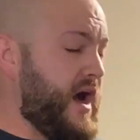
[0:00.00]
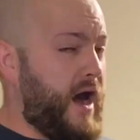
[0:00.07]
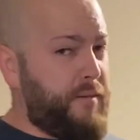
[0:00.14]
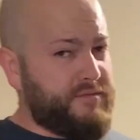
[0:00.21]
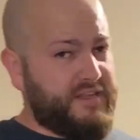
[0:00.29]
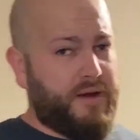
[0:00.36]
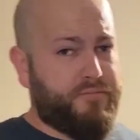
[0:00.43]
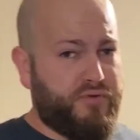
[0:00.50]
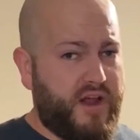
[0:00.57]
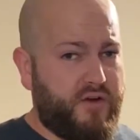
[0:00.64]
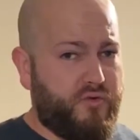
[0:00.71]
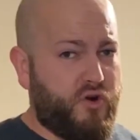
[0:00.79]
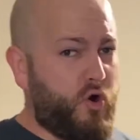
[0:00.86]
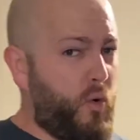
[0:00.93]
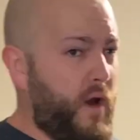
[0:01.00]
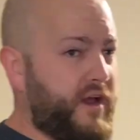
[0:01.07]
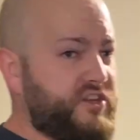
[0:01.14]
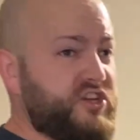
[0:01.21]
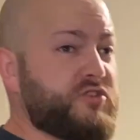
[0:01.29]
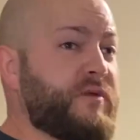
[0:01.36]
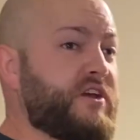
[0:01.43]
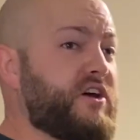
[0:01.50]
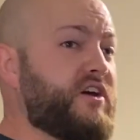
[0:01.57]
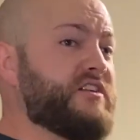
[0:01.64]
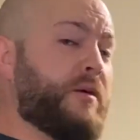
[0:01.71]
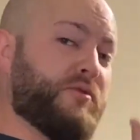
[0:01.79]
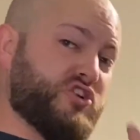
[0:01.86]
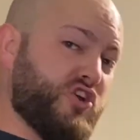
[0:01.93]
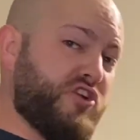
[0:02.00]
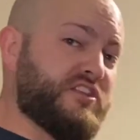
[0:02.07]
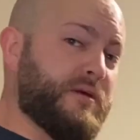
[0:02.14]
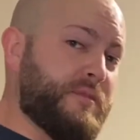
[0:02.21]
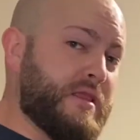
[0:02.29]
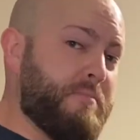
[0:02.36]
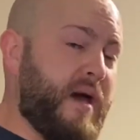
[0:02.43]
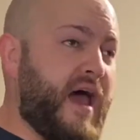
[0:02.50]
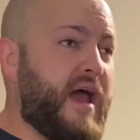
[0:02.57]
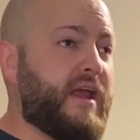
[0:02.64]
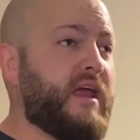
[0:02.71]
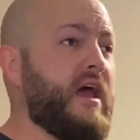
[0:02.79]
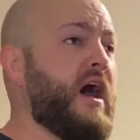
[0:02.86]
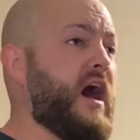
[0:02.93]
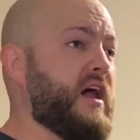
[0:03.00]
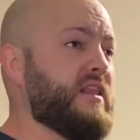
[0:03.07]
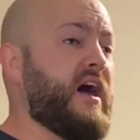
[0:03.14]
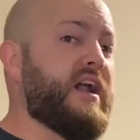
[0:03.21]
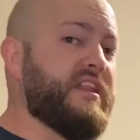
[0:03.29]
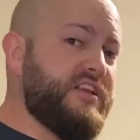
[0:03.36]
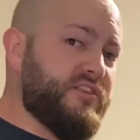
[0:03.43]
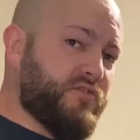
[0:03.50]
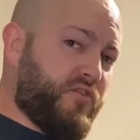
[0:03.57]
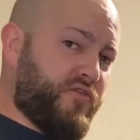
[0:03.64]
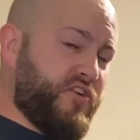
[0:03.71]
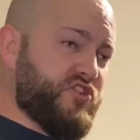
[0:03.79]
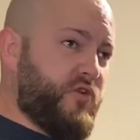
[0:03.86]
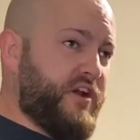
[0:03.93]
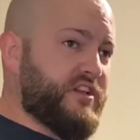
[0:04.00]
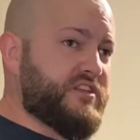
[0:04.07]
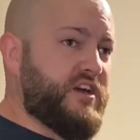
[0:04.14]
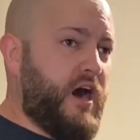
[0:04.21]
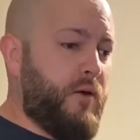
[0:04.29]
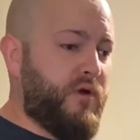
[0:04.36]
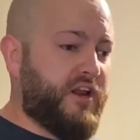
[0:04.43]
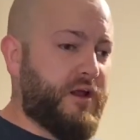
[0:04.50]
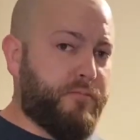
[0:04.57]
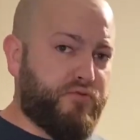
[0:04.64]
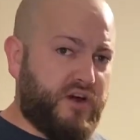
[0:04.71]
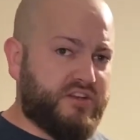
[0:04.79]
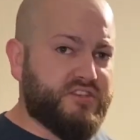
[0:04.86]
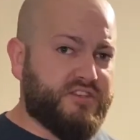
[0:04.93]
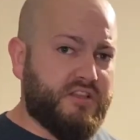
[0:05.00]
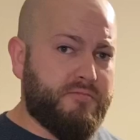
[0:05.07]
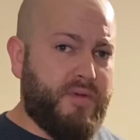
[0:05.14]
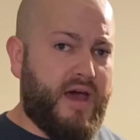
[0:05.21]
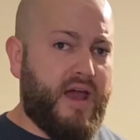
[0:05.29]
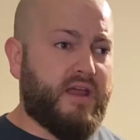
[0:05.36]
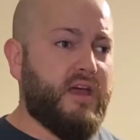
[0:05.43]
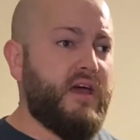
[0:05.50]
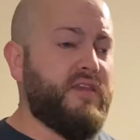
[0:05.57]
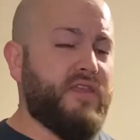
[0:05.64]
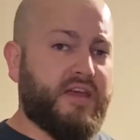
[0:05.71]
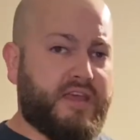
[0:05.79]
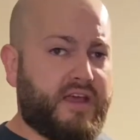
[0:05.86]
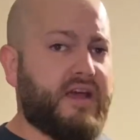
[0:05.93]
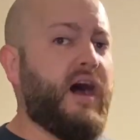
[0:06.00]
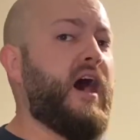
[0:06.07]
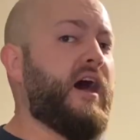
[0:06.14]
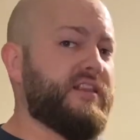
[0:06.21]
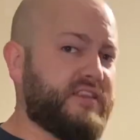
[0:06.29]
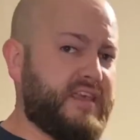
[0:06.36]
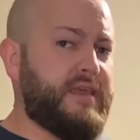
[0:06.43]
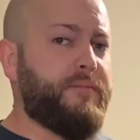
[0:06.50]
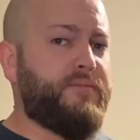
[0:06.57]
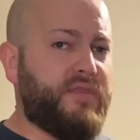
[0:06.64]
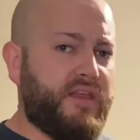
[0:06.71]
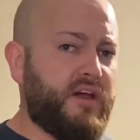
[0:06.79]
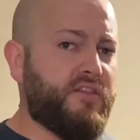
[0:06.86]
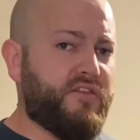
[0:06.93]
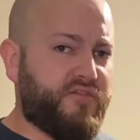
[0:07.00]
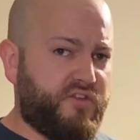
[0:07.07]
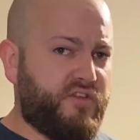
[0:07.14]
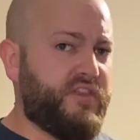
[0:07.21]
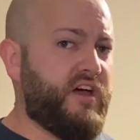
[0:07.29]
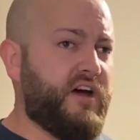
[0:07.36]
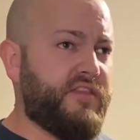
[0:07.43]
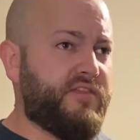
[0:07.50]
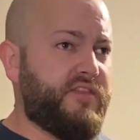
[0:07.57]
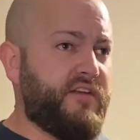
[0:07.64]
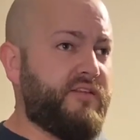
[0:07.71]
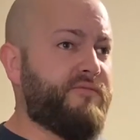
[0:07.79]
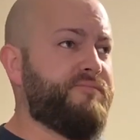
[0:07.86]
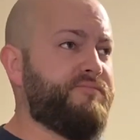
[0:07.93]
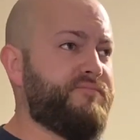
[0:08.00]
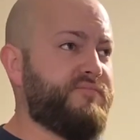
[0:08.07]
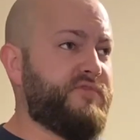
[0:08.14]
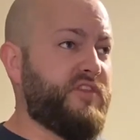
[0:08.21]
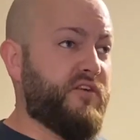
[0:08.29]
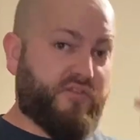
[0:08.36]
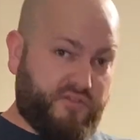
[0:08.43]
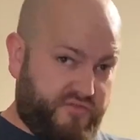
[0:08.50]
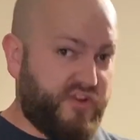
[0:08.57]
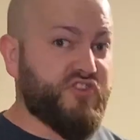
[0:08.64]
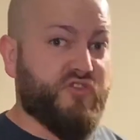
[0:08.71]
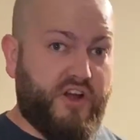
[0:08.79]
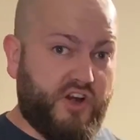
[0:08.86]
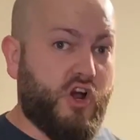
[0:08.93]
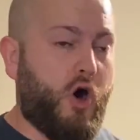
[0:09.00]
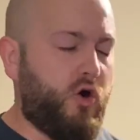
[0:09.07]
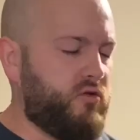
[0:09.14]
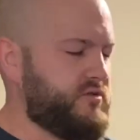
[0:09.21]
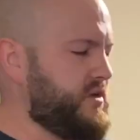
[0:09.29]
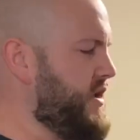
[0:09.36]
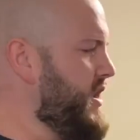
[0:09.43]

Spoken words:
gonna take a break real quick just because I'm gonna show you something in the back. A lot of these refrigerators come with compressors in the back that kick on to keep the refrigerator cold.